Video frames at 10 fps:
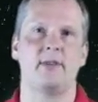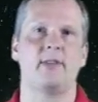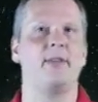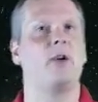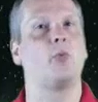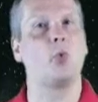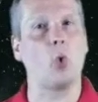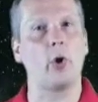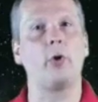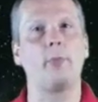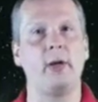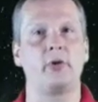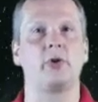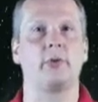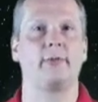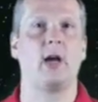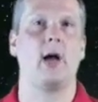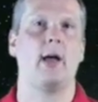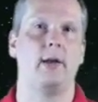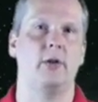It's a very royal picture of
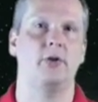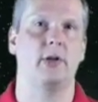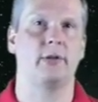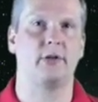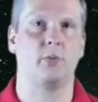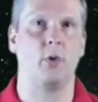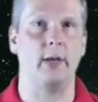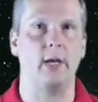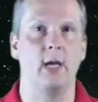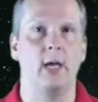God in Genesis 1.